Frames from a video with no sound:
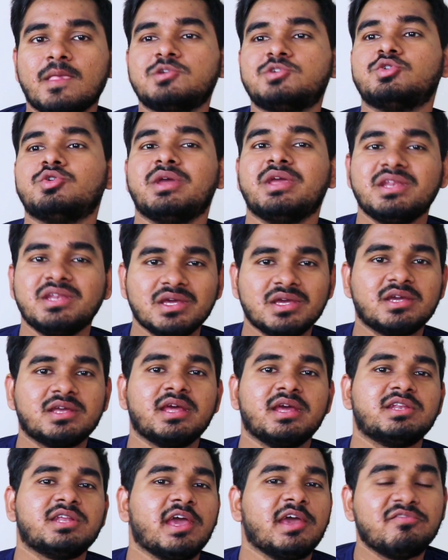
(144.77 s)
to
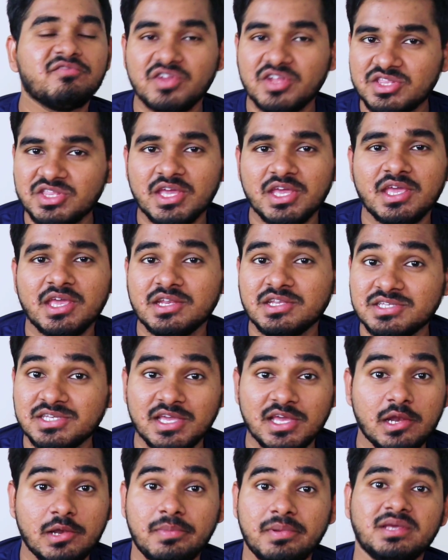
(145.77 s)
integrate everything in
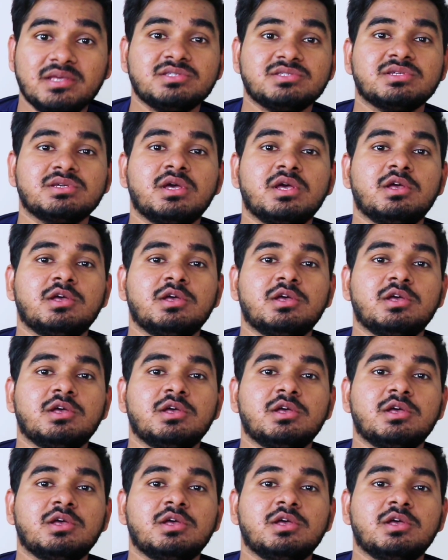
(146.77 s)
single place